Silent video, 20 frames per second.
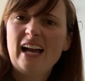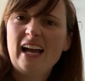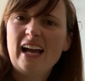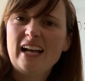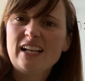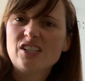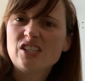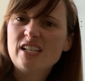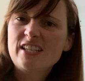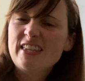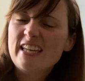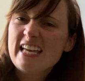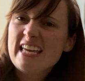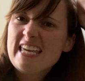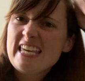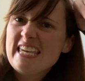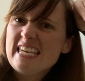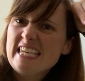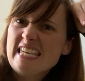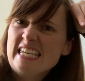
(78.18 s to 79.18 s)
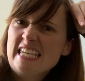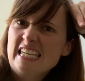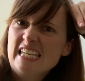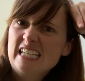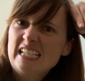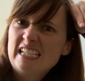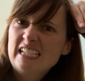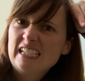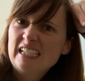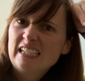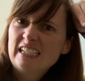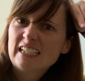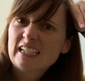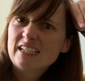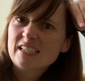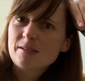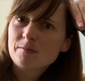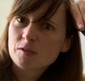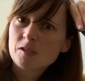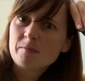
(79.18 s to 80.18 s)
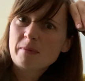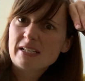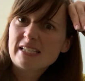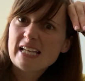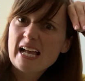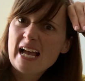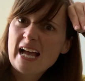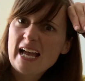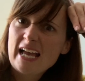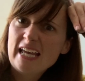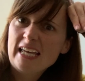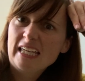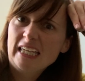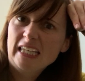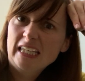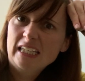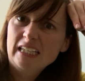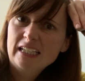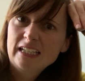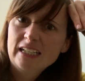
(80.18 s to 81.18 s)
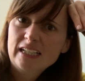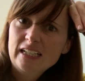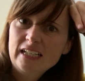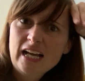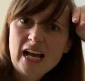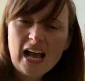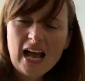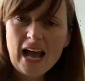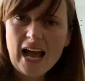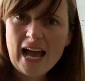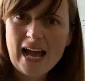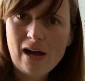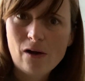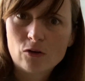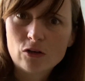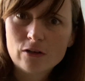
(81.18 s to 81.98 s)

actually the E, because sometimes makes A. How